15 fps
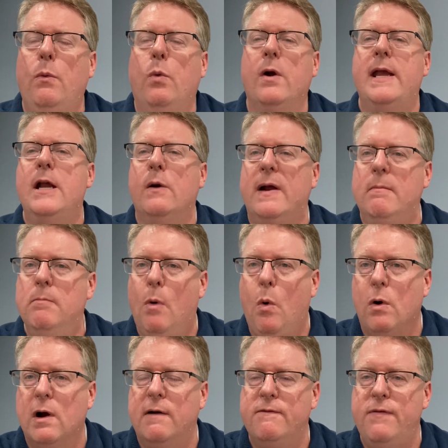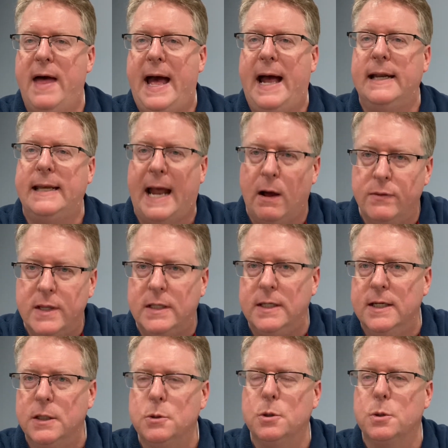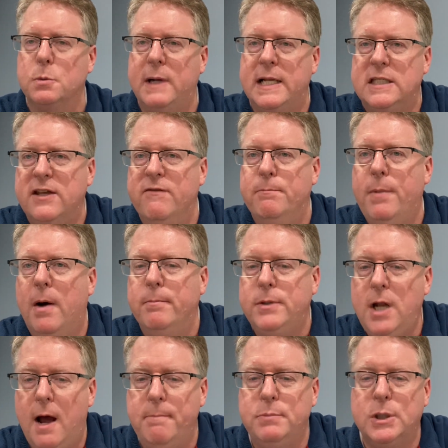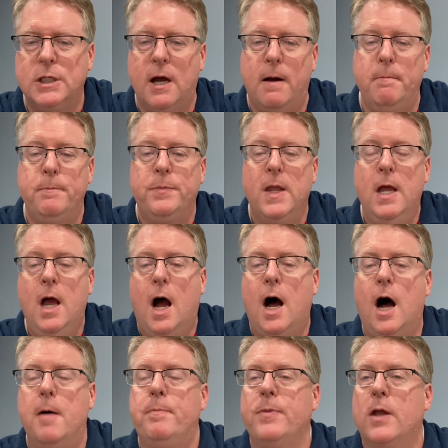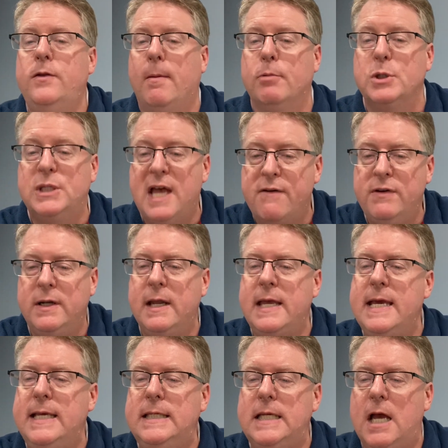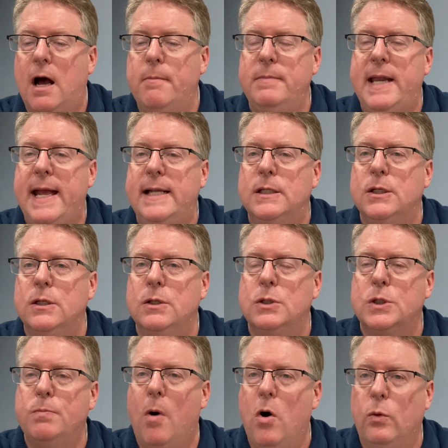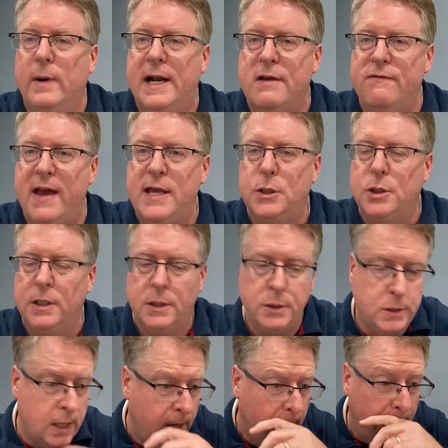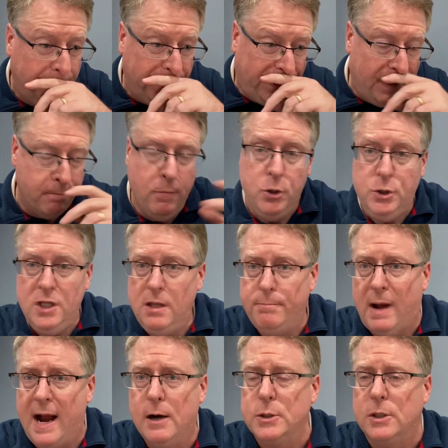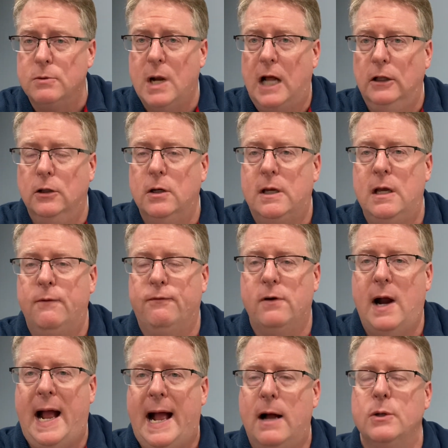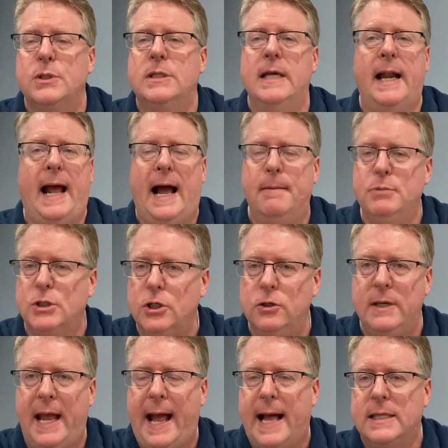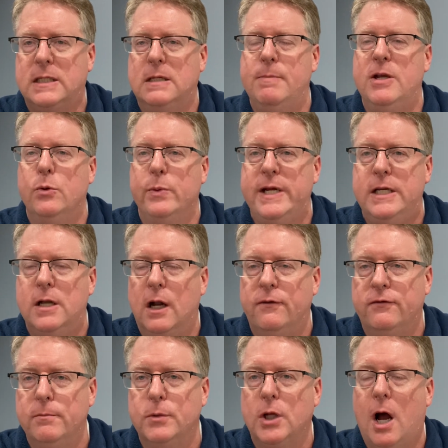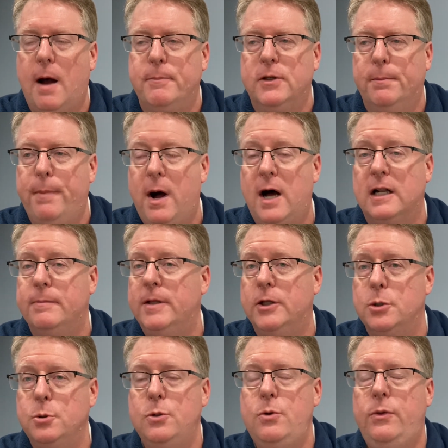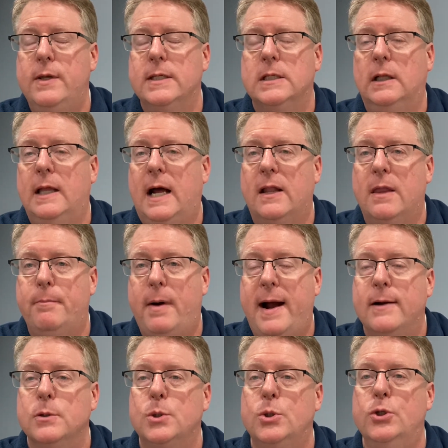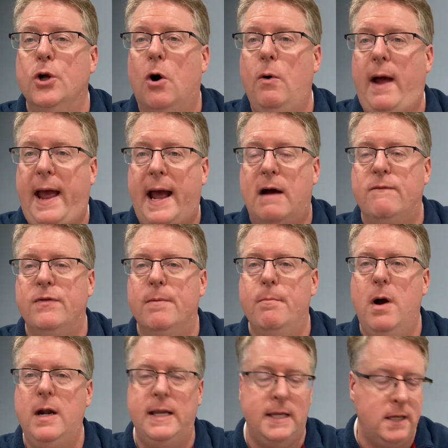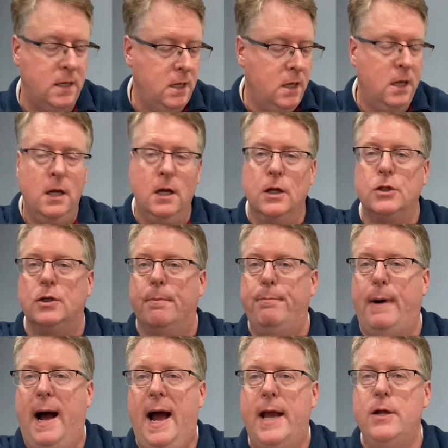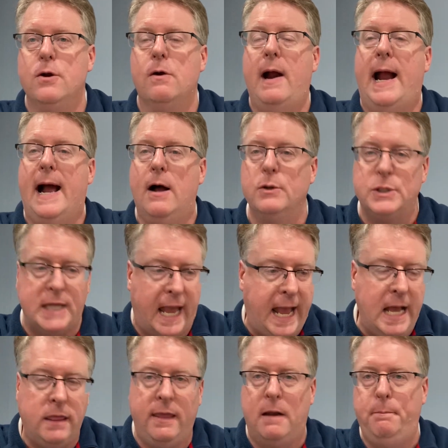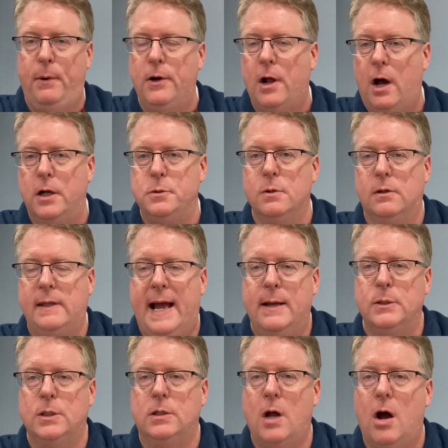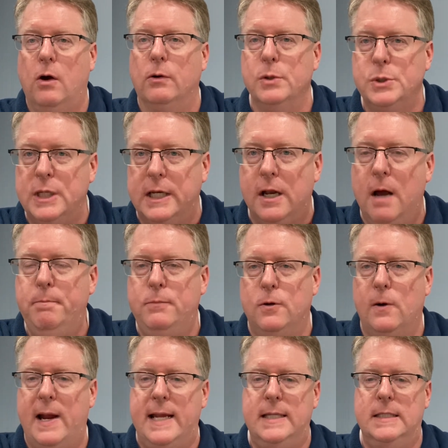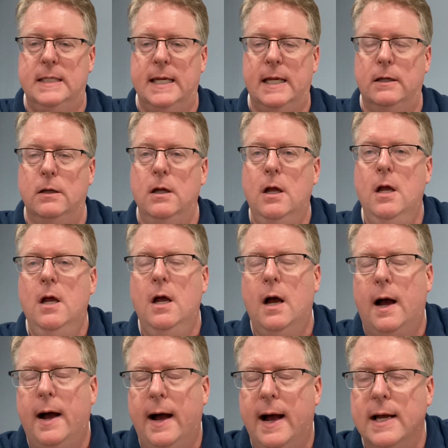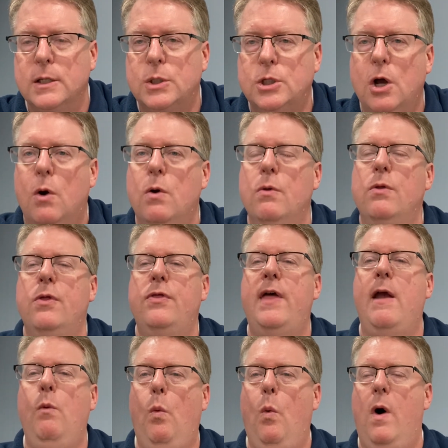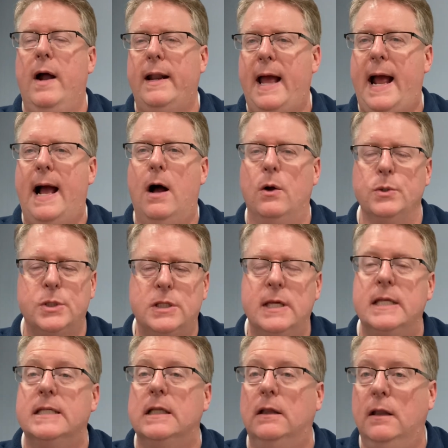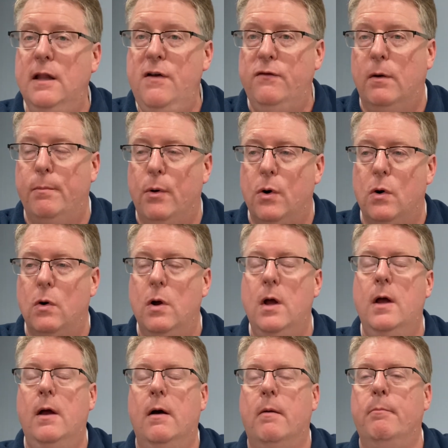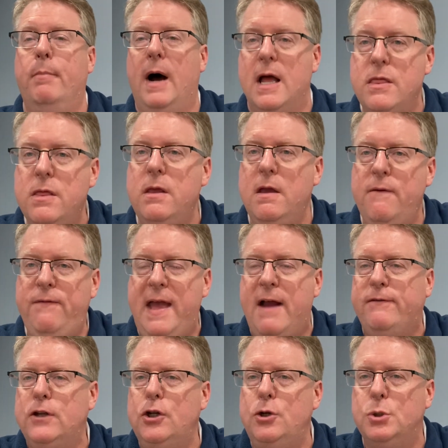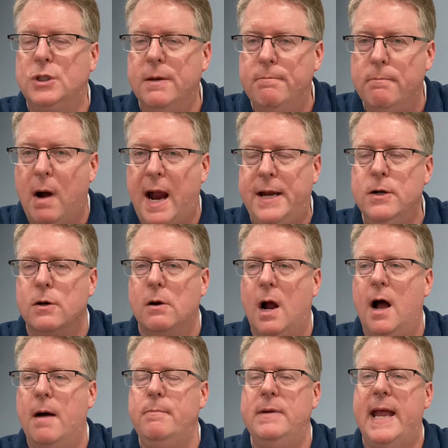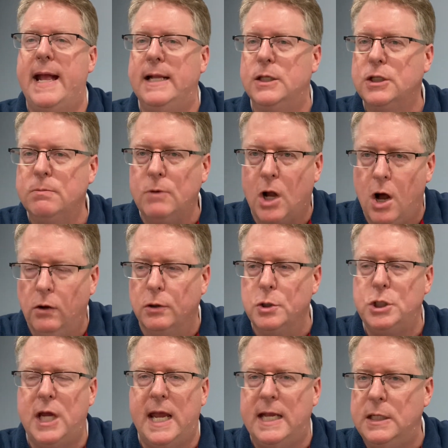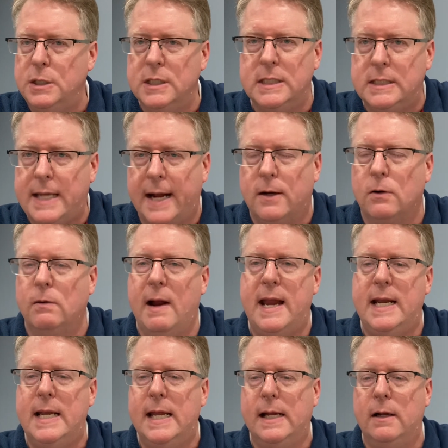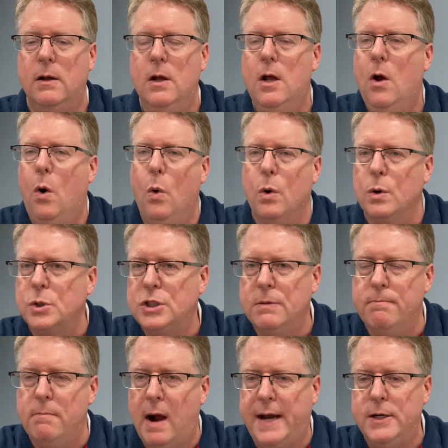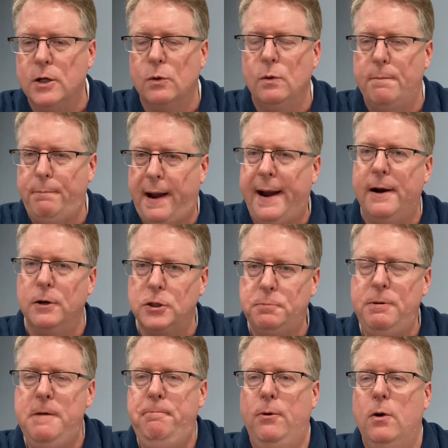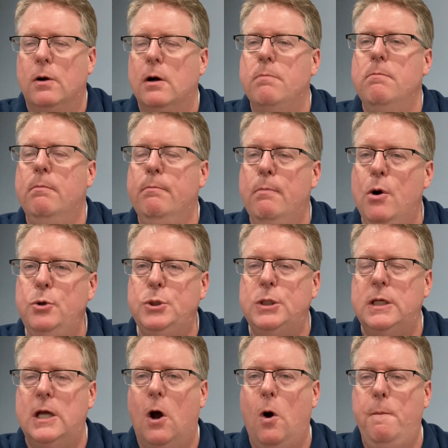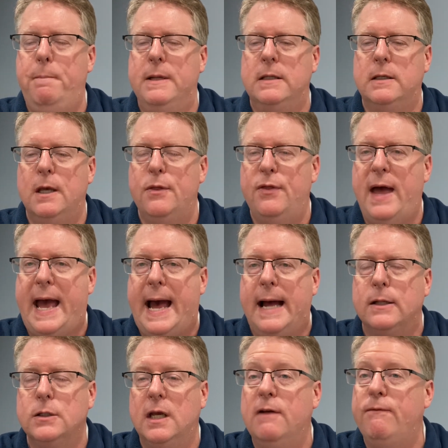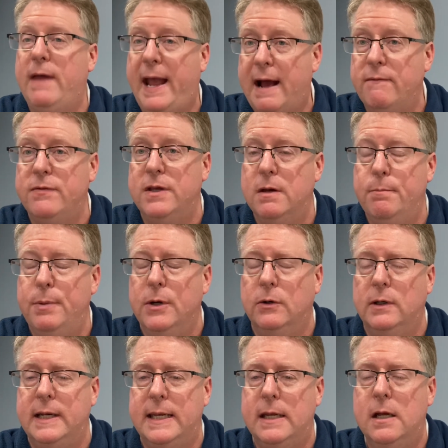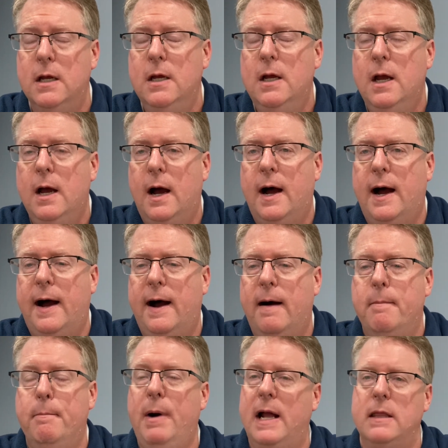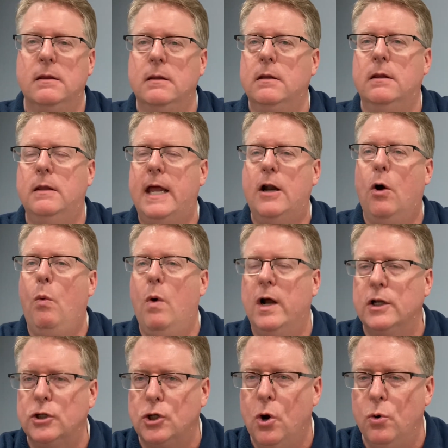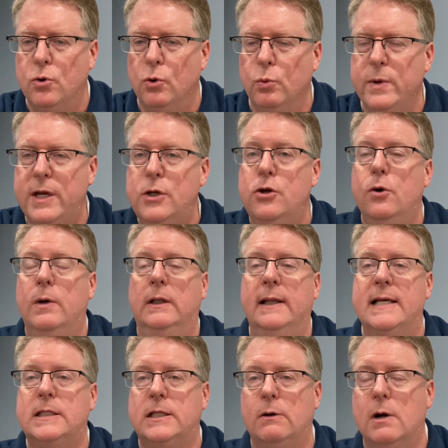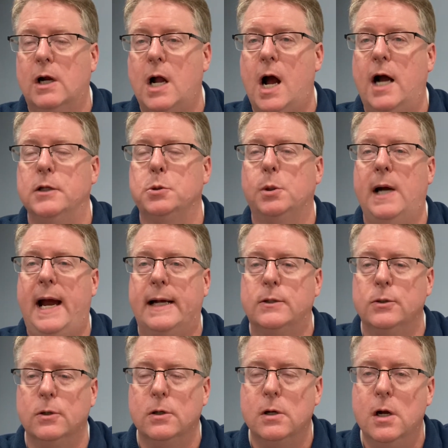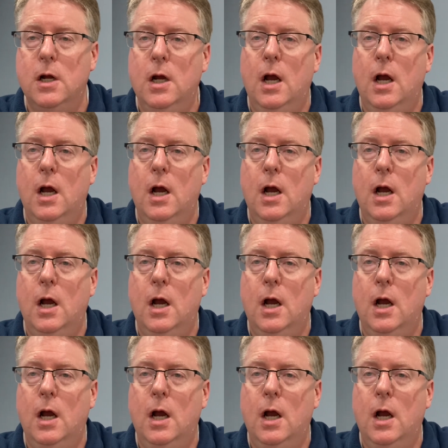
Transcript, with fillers: we're hearing more of that now that the interest rates have bumped up some. Uh, number seven, easy updates and small renovations. Uh, most of the buyers are not looking for a house that absolutely has to be redone from top to bottom. And the truth is, a lot of the buyers don't have the money to buy your house and then put one hundred thousand dollars in upgrades in. Uh, so they want a house that's livable, but if they have to do some minor updates, some color changes, decorating, or some minor repairs, people are mostly open to that if they have the ability. Uh, but they don't want a total redo unless they're a contractor